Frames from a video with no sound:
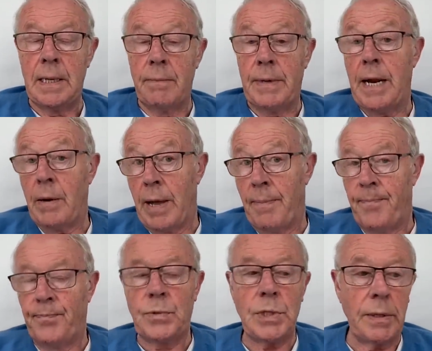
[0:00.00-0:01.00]
But anyway,
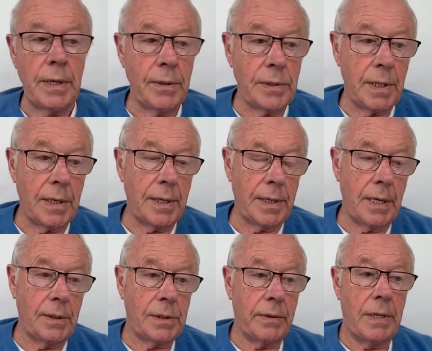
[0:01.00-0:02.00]
so those
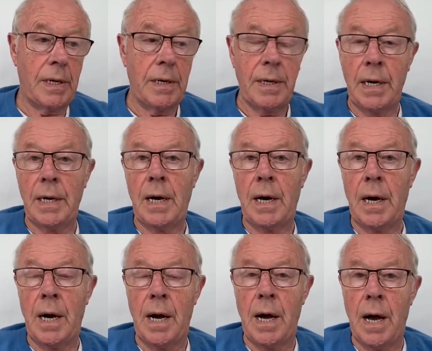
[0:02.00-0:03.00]
are
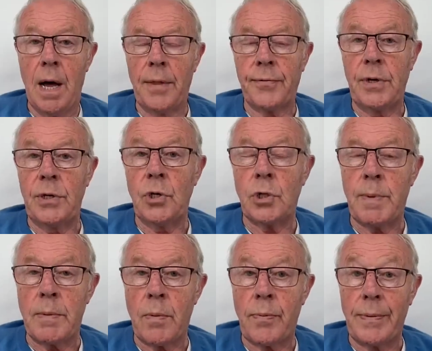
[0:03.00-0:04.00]
our three
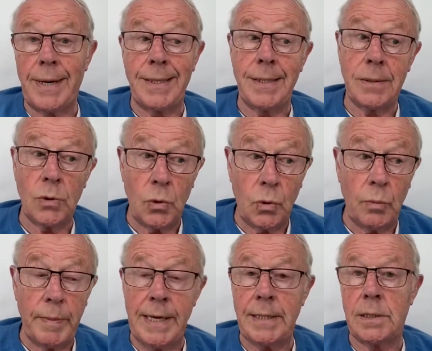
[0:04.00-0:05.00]
newspaper proprietors, all
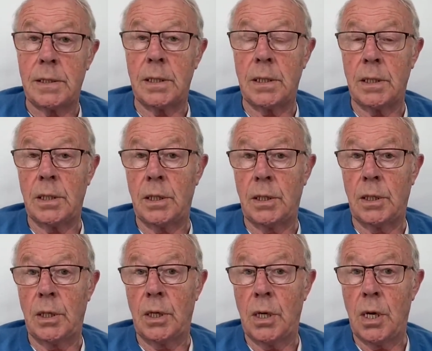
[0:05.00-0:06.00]
based
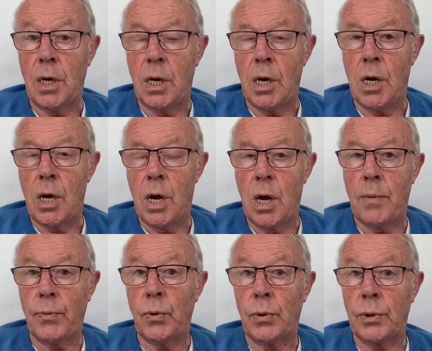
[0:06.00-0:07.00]

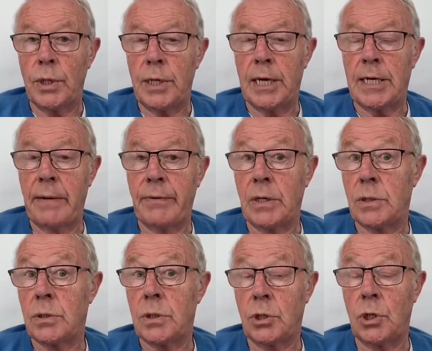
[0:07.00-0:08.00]
abroad, and yet having
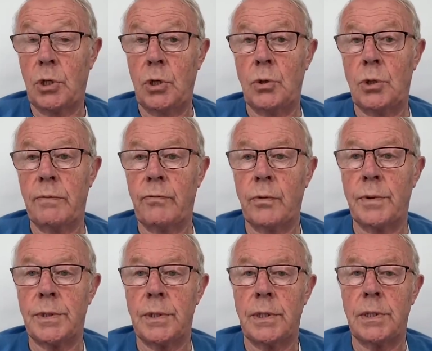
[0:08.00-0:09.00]
such a huge
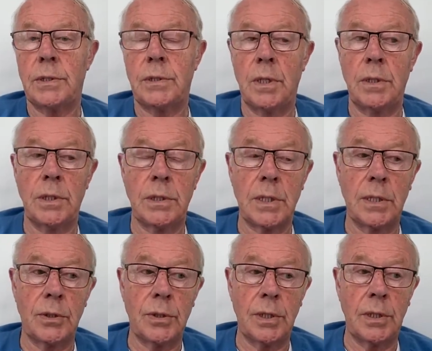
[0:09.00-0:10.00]
influence in this
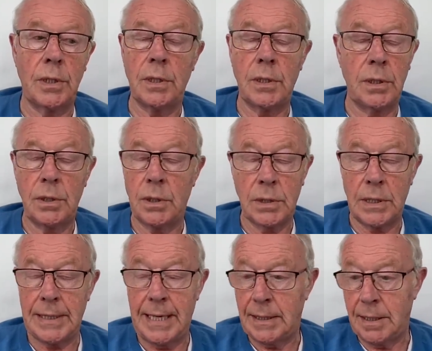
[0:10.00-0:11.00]
country. As I
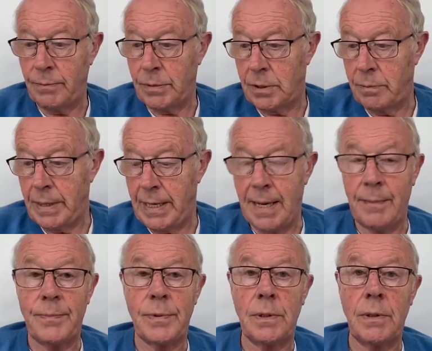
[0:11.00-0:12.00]
say, it seems to me
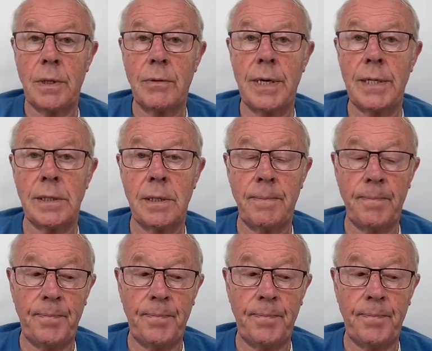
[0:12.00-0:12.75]
absolutely crazy.